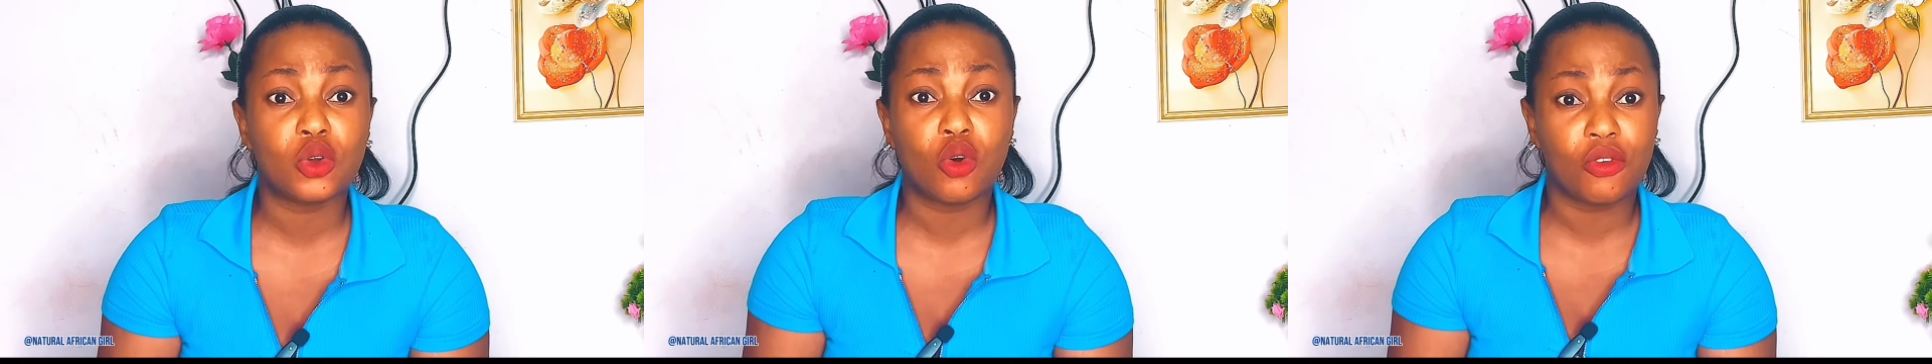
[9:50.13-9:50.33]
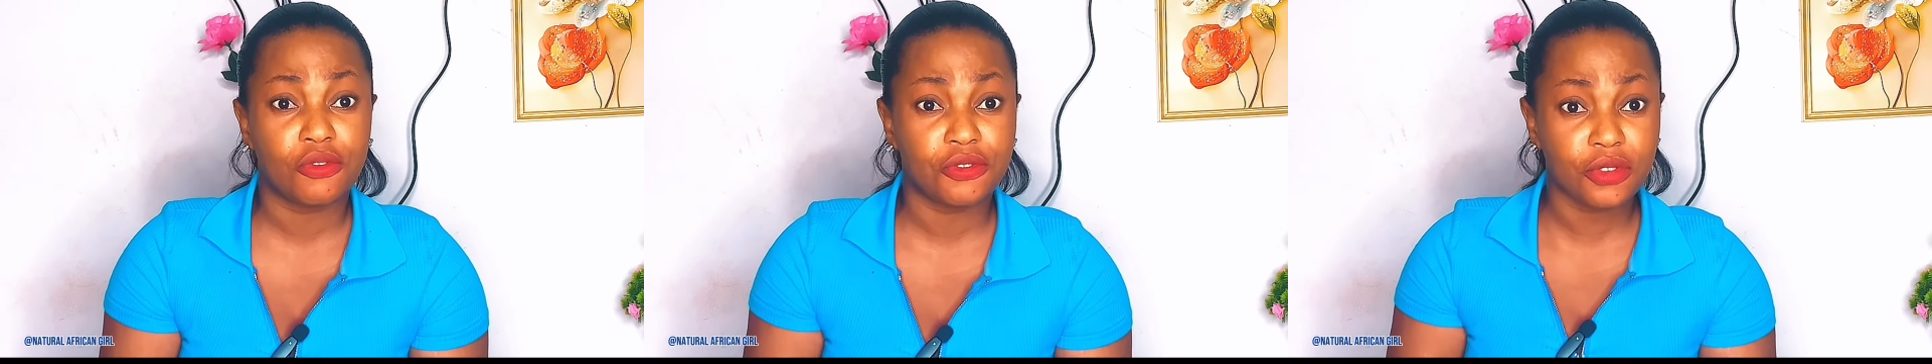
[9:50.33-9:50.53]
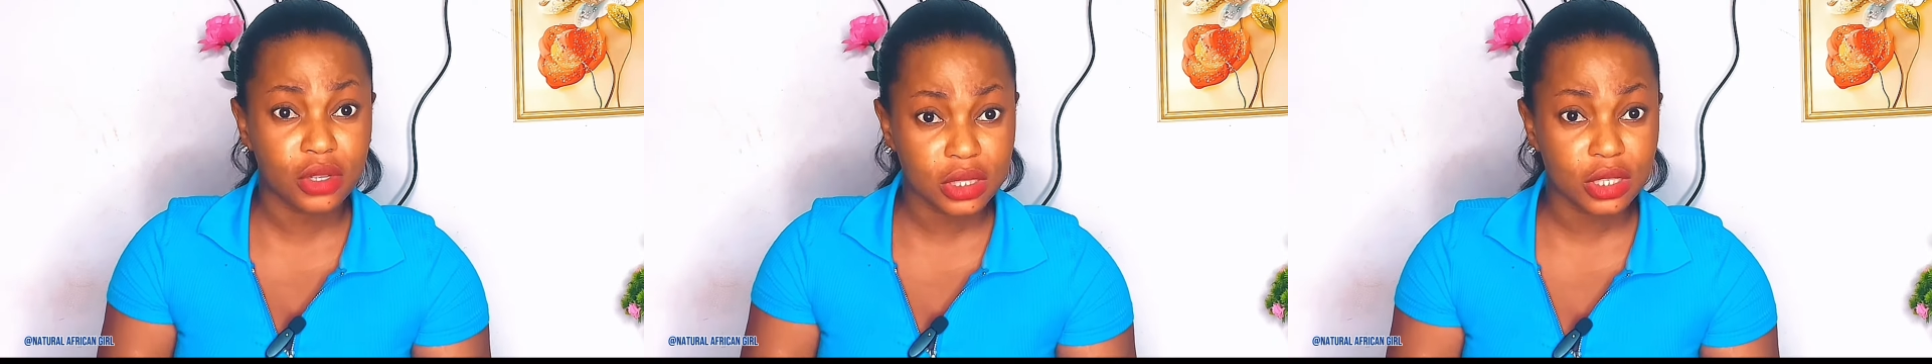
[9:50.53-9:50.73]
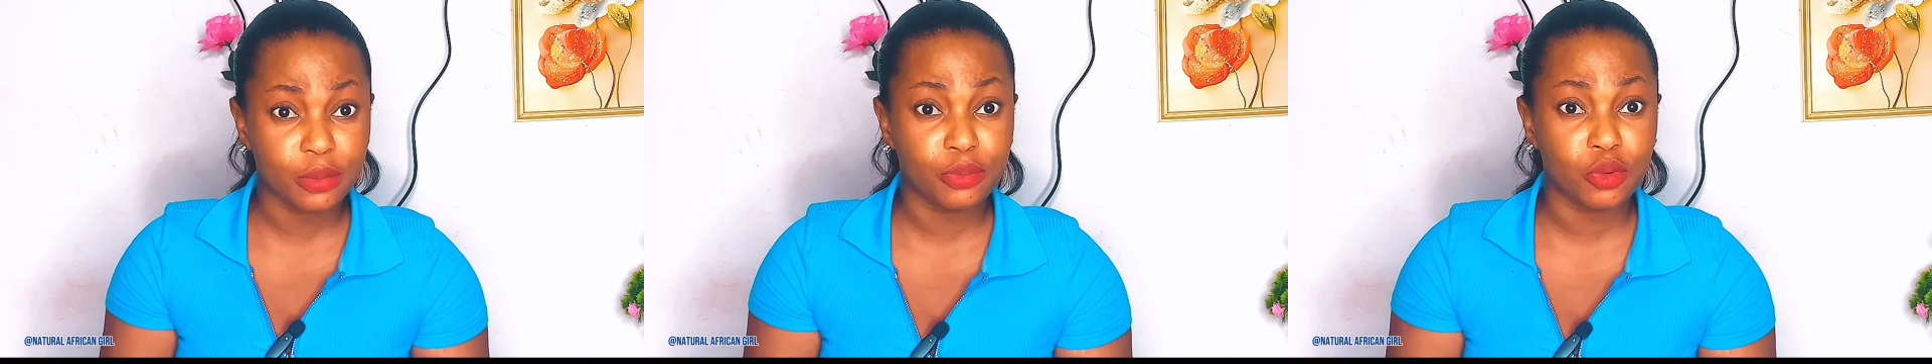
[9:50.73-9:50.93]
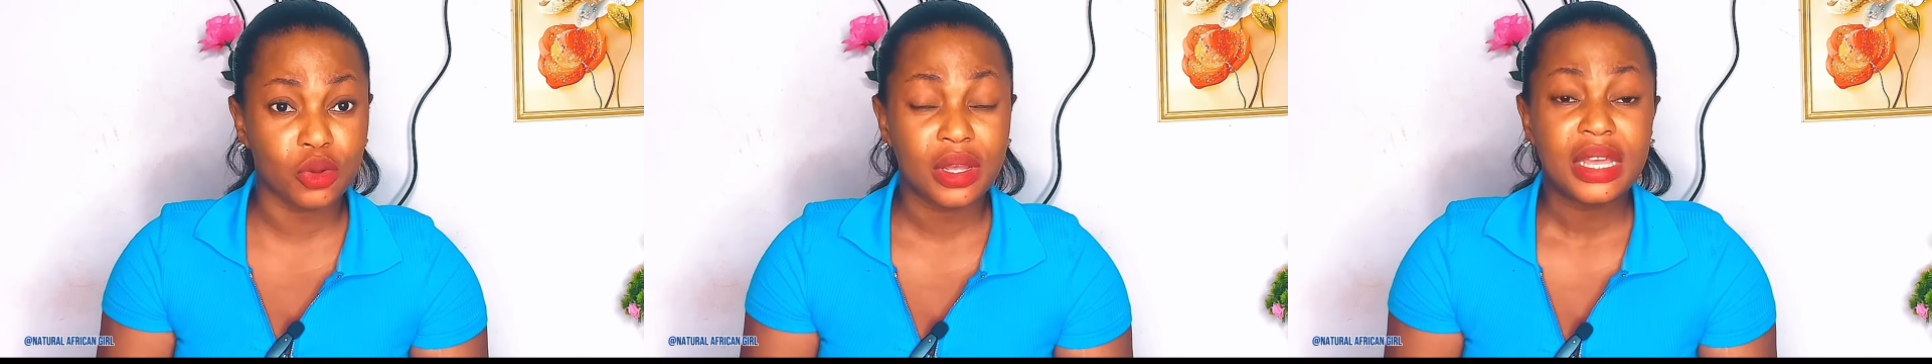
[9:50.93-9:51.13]

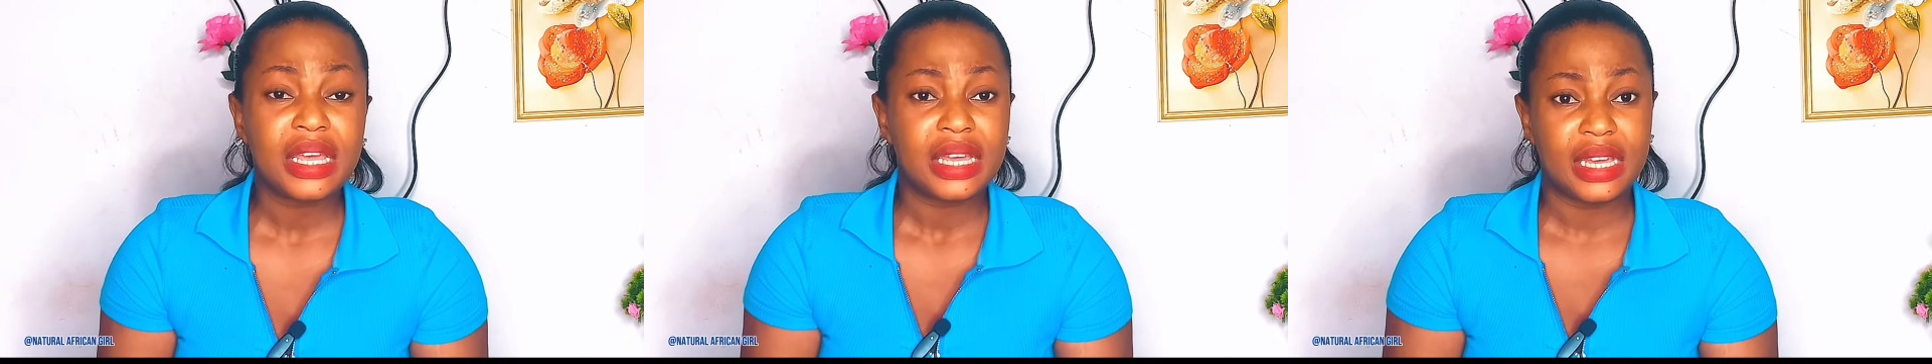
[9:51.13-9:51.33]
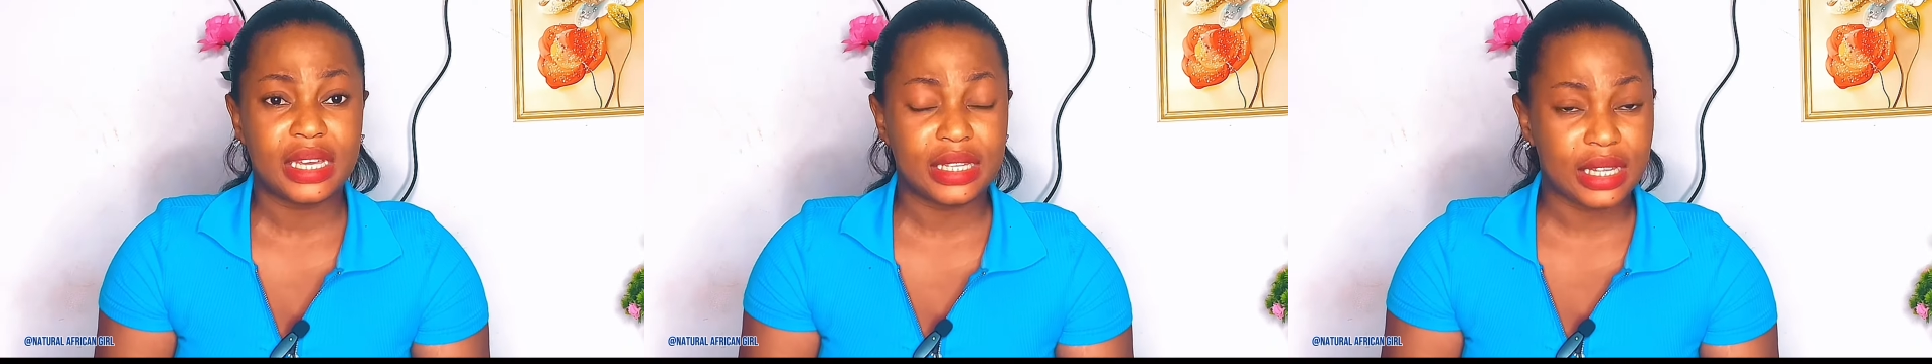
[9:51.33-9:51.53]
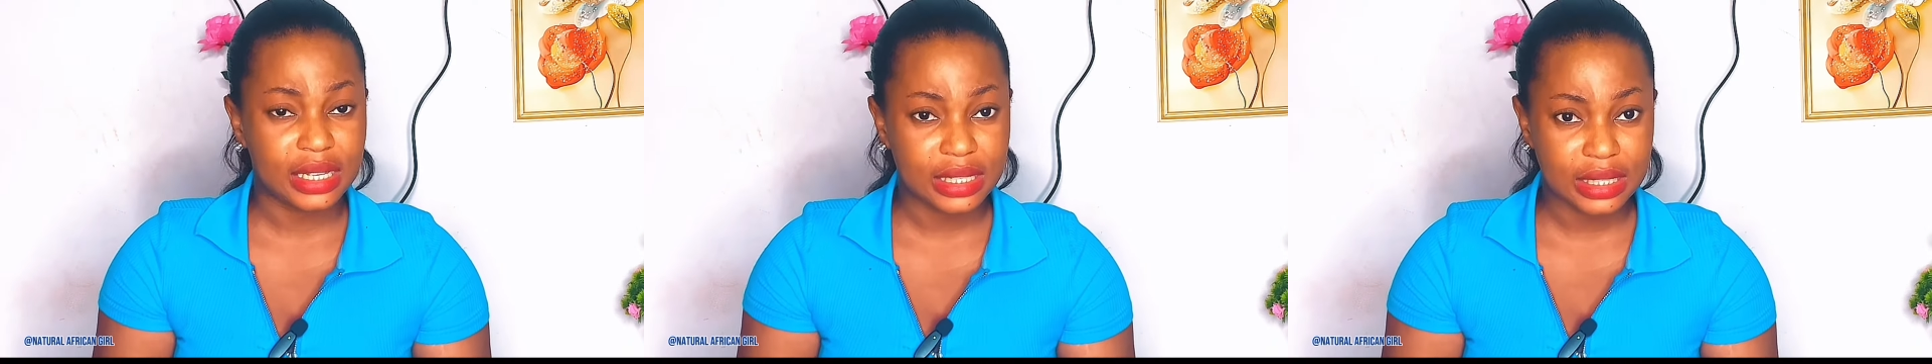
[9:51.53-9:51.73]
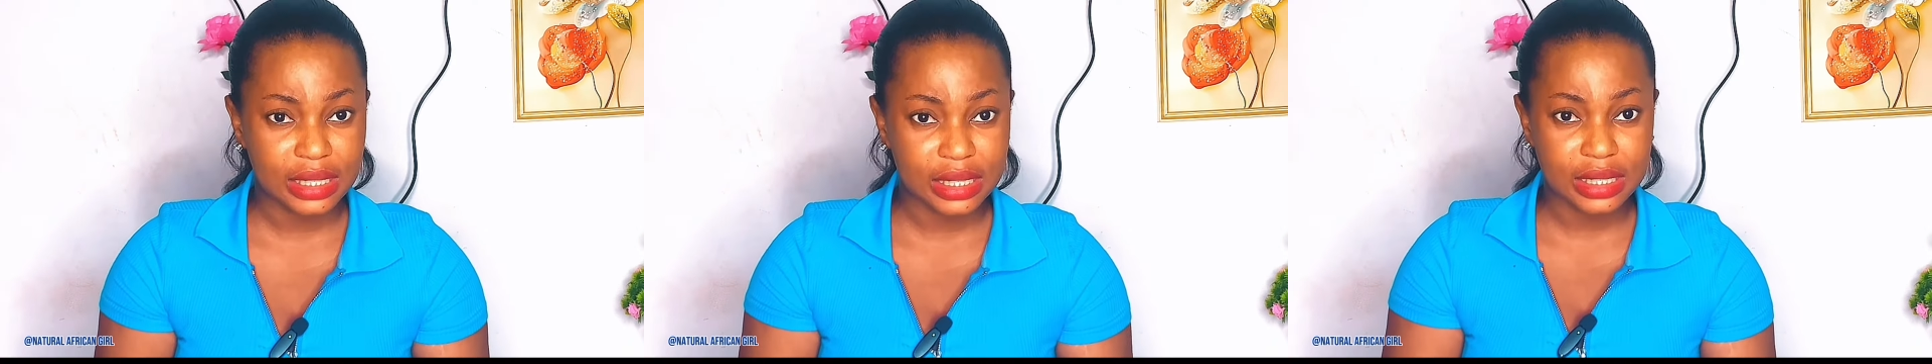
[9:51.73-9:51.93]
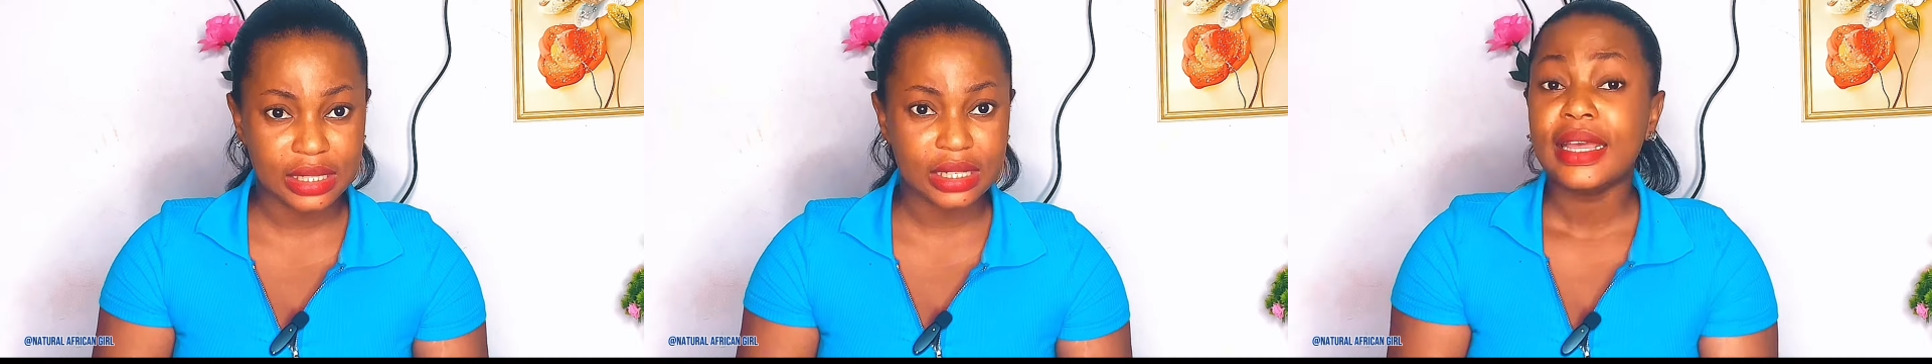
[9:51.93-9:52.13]
comfortable in the
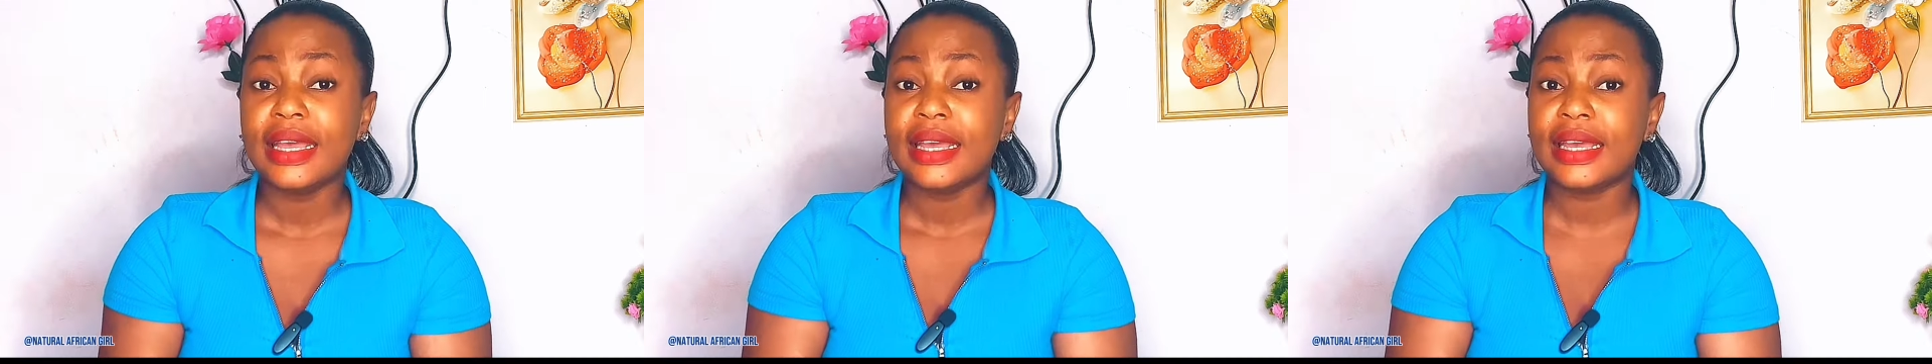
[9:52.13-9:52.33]
seats.